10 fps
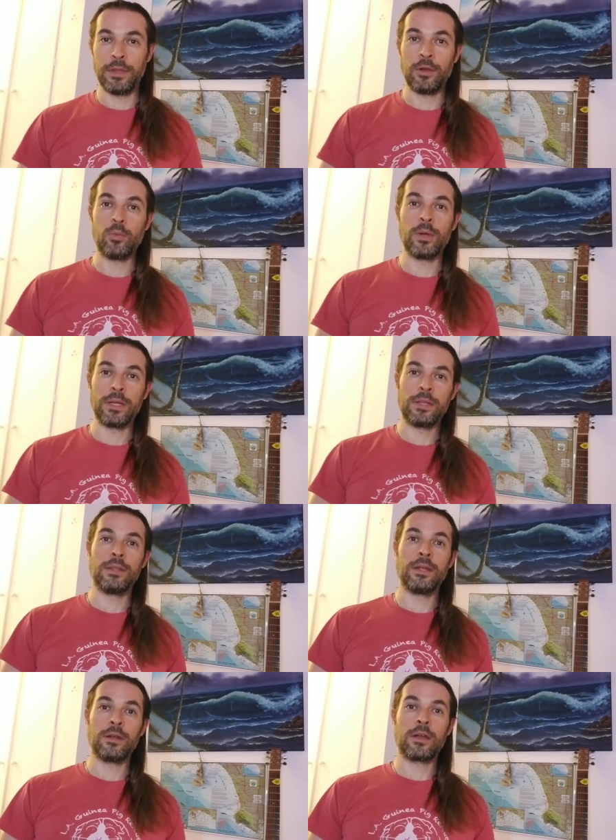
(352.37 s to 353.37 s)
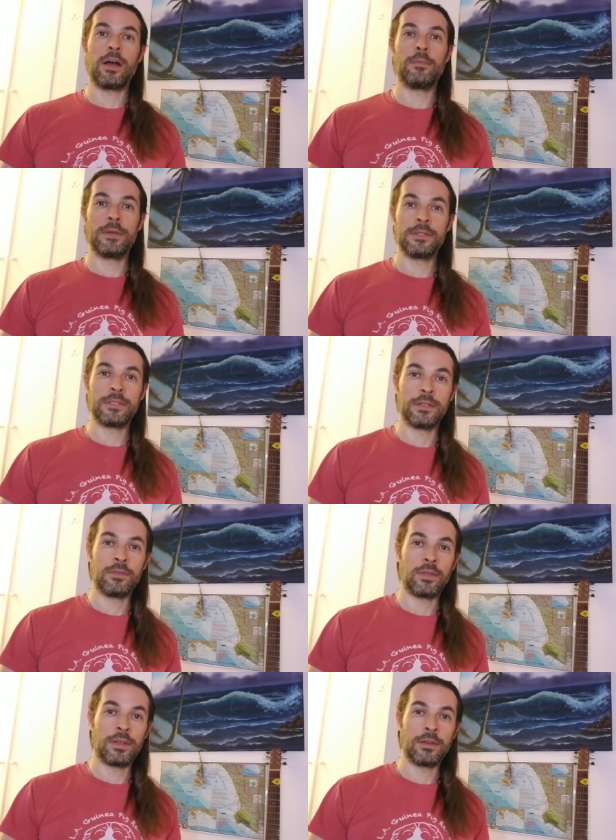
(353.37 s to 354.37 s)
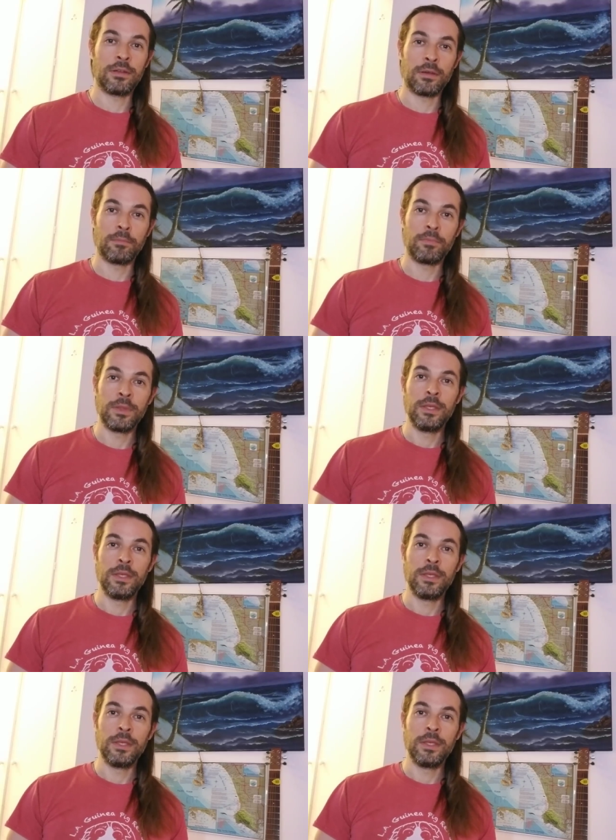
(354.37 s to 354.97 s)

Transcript: their wit and their comments, and, and um,